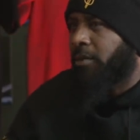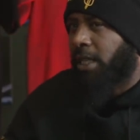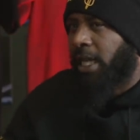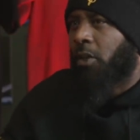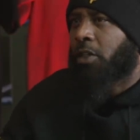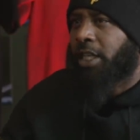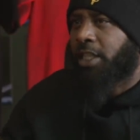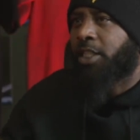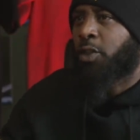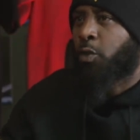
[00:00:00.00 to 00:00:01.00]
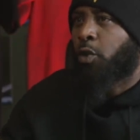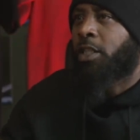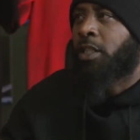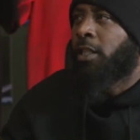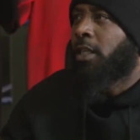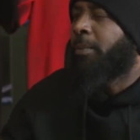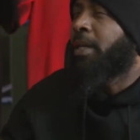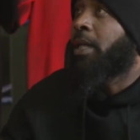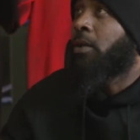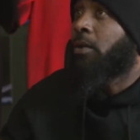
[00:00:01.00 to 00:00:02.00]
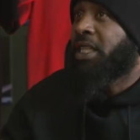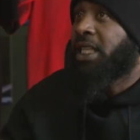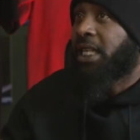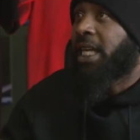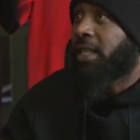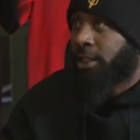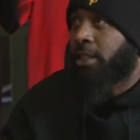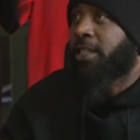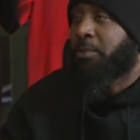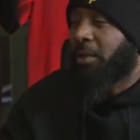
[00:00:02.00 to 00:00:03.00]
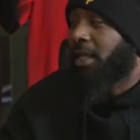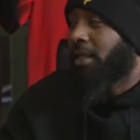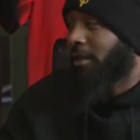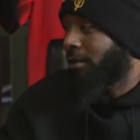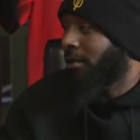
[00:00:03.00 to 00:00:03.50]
they were like, okay, this the one. Let me go on here. I, this big.